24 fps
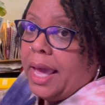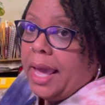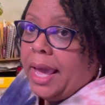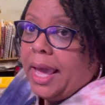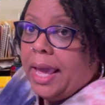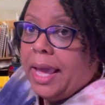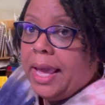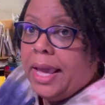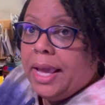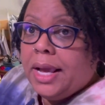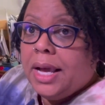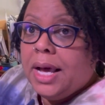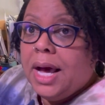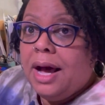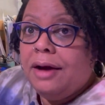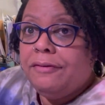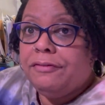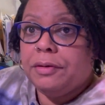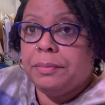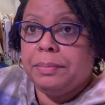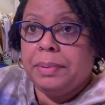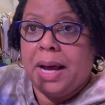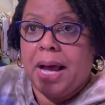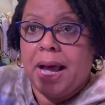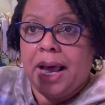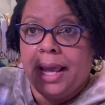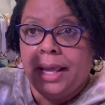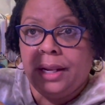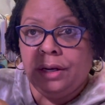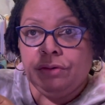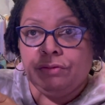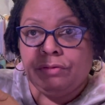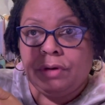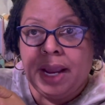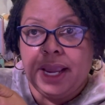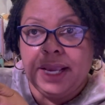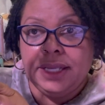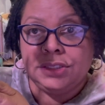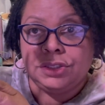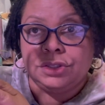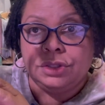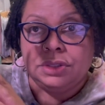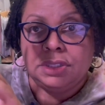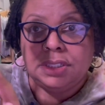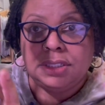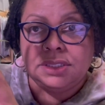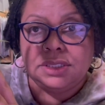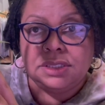a cover pot, right? So
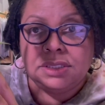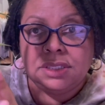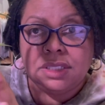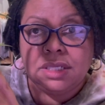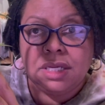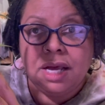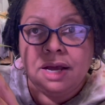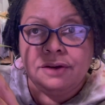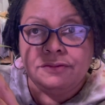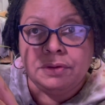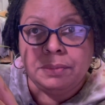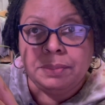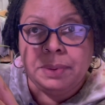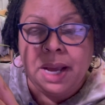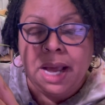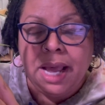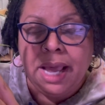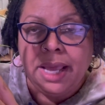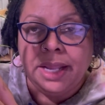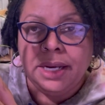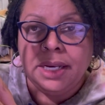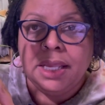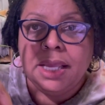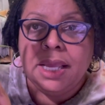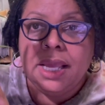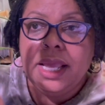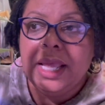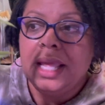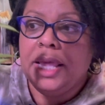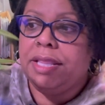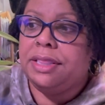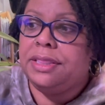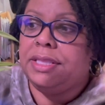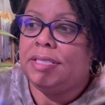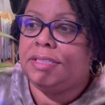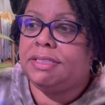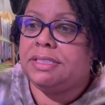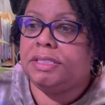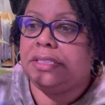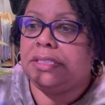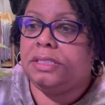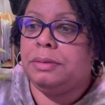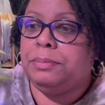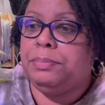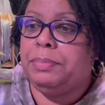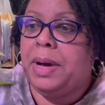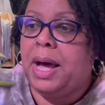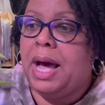this is a cover pot. This is
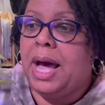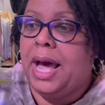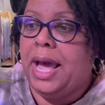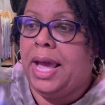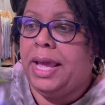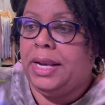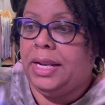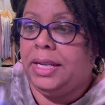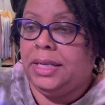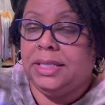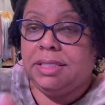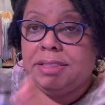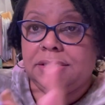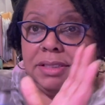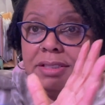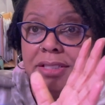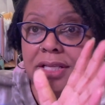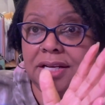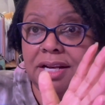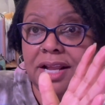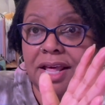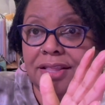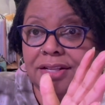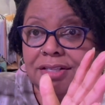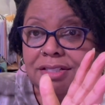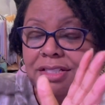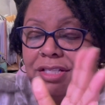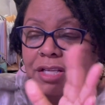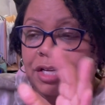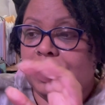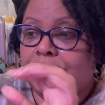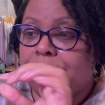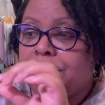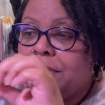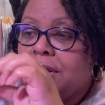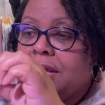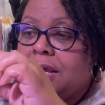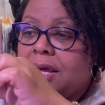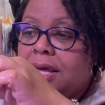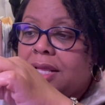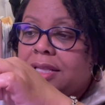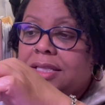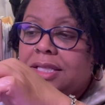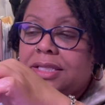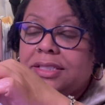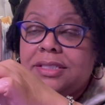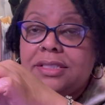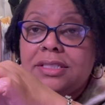the pot, and this is another tip.
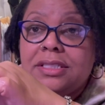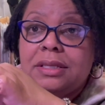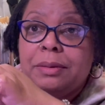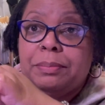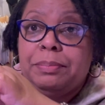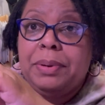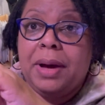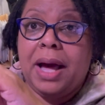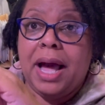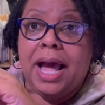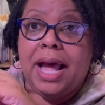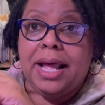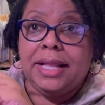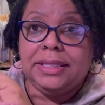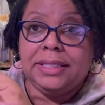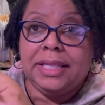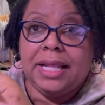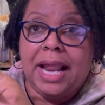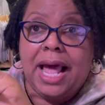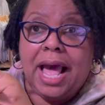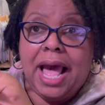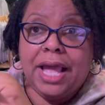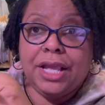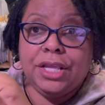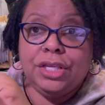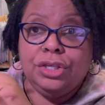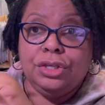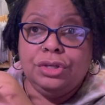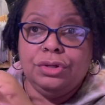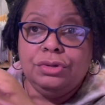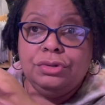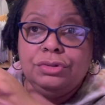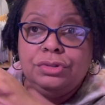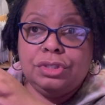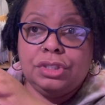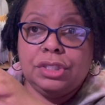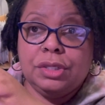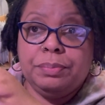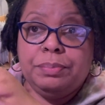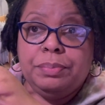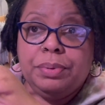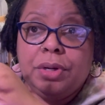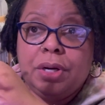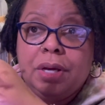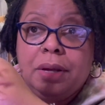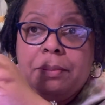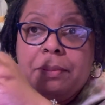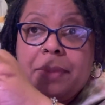This is a pot that I use to
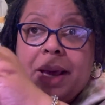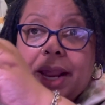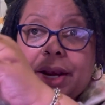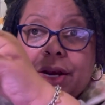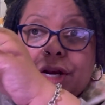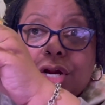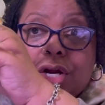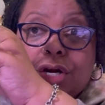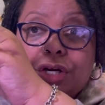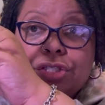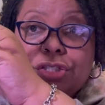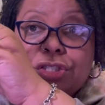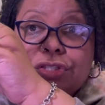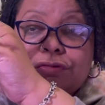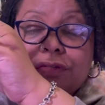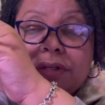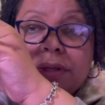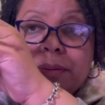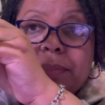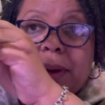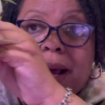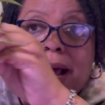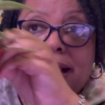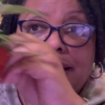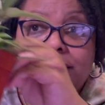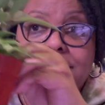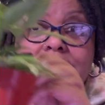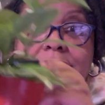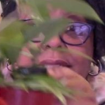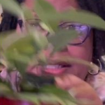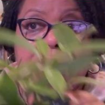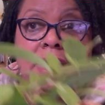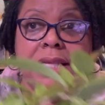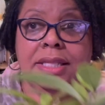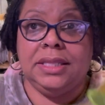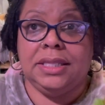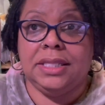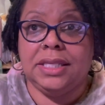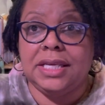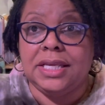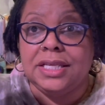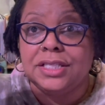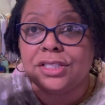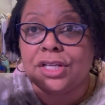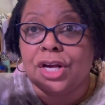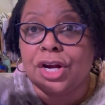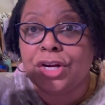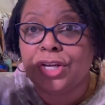put my nursery pots in.
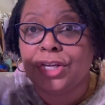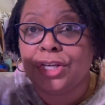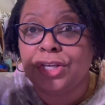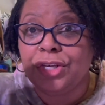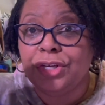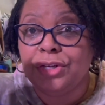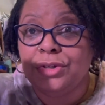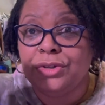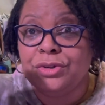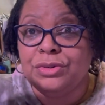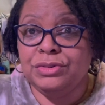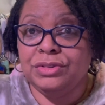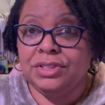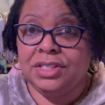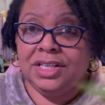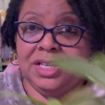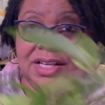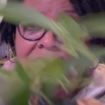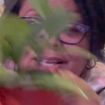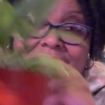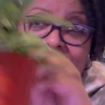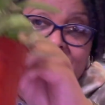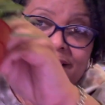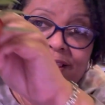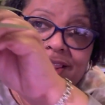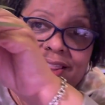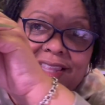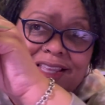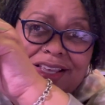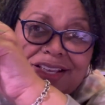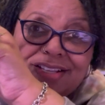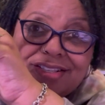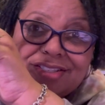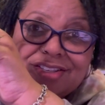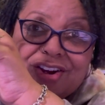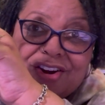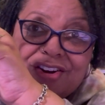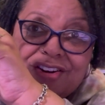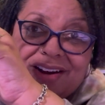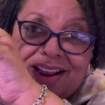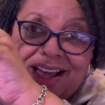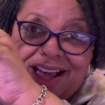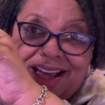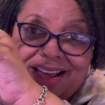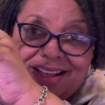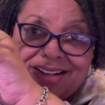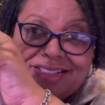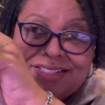These are cute. These are
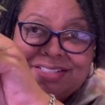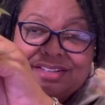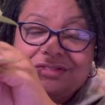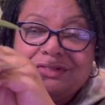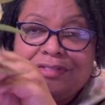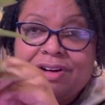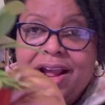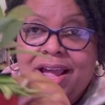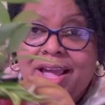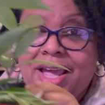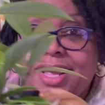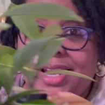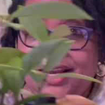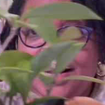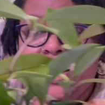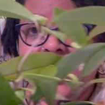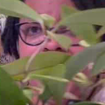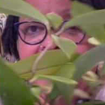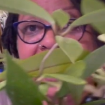not, right?